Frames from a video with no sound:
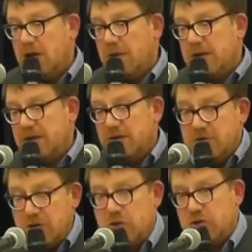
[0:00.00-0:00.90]
I mean,
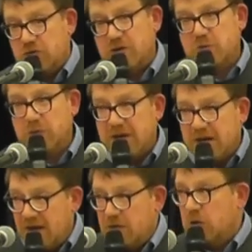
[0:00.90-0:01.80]
don't just trust me.
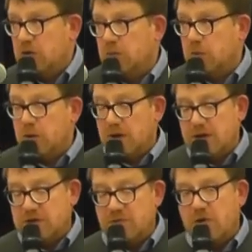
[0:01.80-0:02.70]
Have a look at the book.
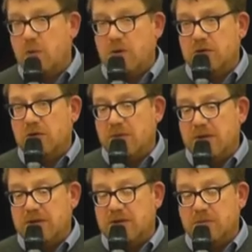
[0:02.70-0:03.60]
It's very well
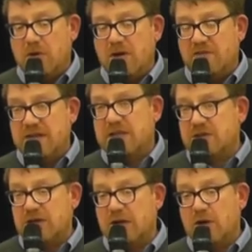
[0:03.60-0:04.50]
documented by a
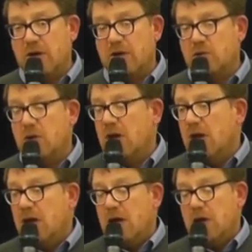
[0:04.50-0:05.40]
fantastic guy who
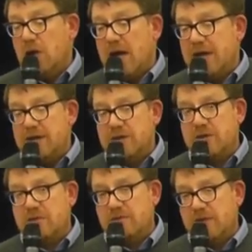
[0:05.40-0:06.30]
had
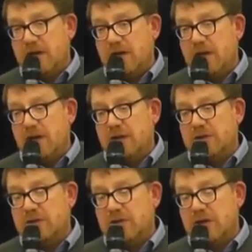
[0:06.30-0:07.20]
his
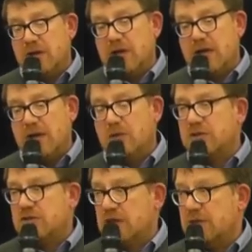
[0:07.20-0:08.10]

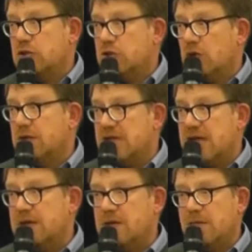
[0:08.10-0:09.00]
eldest son shot
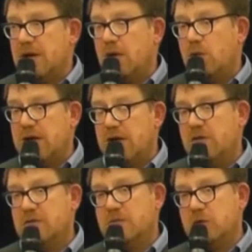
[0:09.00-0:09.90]
dead about a week
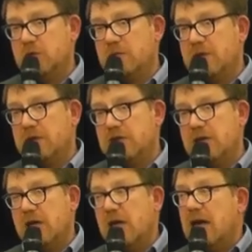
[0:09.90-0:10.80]
after the book was
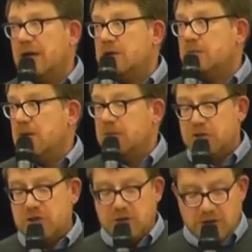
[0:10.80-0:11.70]
published, and his
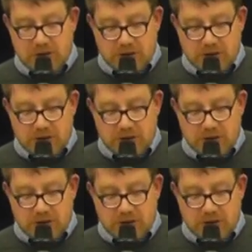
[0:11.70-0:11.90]
publisher